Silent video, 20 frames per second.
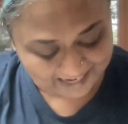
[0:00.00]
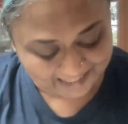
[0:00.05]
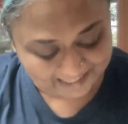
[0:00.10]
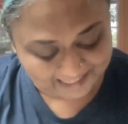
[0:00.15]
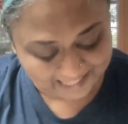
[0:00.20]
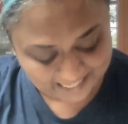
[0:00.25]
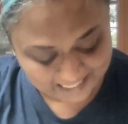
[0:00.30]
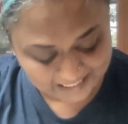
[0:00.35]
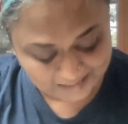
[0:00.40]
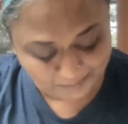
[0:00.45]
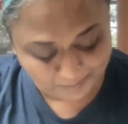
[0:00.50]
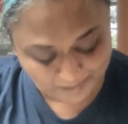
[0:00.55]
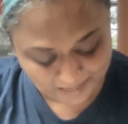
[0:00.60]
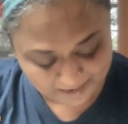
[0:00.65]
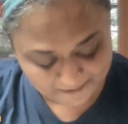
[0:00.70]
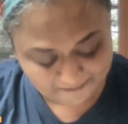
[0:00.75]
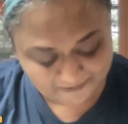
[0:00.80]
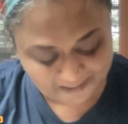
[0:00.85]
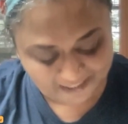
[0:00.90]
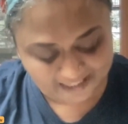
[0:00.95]
these
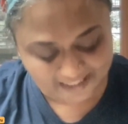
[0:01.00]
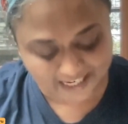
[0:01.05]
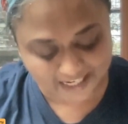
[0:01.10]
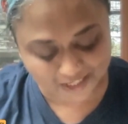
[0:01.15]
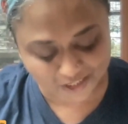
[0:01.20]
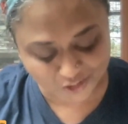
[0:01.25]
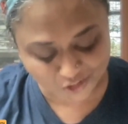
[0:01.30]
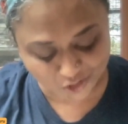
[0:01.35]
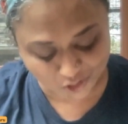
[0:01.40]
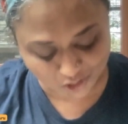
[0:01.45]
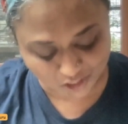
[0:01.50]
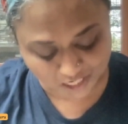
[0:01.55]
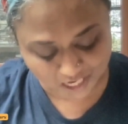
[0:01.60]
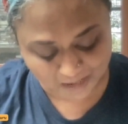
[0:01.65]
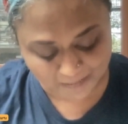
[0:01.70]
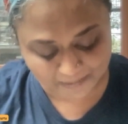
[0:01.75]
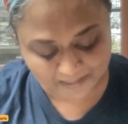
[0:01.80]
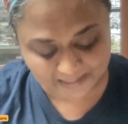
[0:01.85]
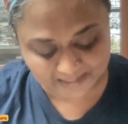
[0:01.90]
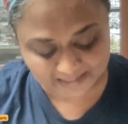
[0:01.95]
benefits and
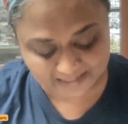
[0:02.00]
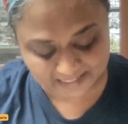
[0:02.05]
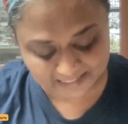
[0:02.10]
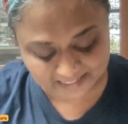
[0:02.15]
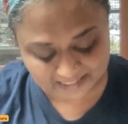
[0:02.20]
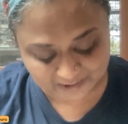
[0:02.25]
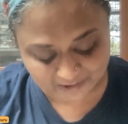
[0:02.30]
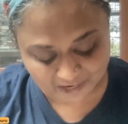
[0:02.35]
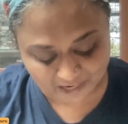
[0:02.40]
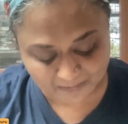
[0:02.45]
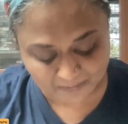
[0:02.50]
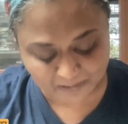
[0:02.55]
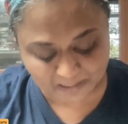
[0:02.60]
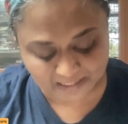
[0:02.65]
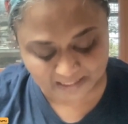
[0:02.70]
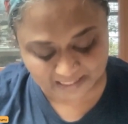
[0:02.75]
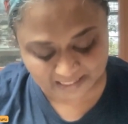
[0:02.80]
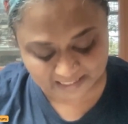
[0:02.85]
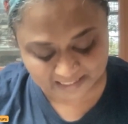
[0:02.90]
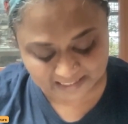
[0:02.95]
shortcomings describe the
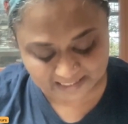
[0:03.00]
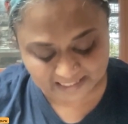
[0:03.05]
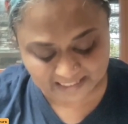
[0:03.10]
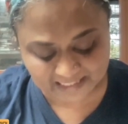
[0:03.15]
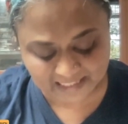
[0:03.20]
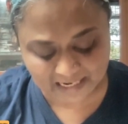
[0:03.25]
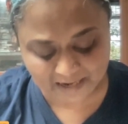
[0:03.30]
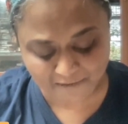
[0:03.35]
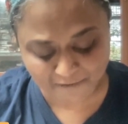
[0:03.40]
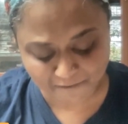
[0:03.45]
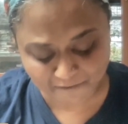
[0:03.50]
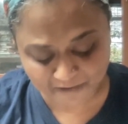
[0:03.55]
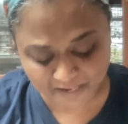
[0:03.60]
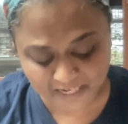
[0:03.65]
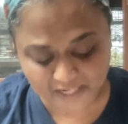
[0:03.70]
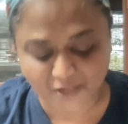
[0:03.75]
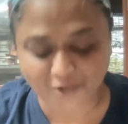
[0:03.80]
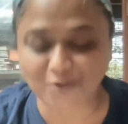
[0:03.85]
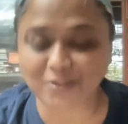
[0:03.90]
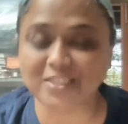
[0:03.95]
success and
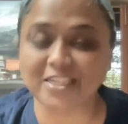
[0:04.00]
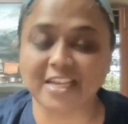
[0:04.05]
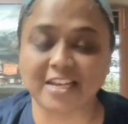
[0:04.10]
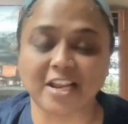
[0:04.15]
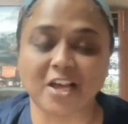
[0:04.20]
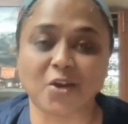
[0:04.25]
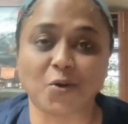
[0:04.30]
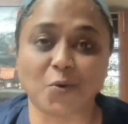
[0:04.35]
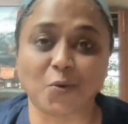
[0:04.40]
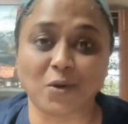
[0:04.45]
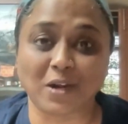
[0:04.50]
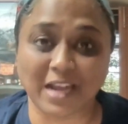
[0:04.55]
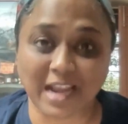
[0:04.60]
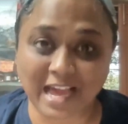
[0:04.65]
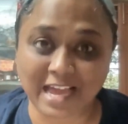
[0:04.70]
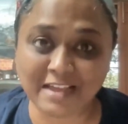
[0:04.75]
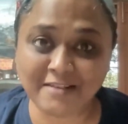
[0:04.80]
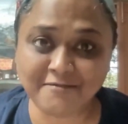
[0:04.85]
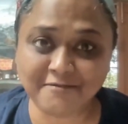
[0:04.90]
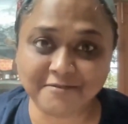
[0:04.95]
failures in our own
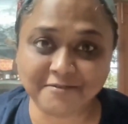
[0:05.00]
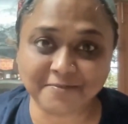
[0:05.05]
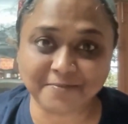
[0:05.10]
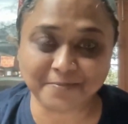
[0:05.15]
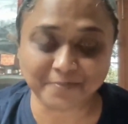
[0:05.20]
life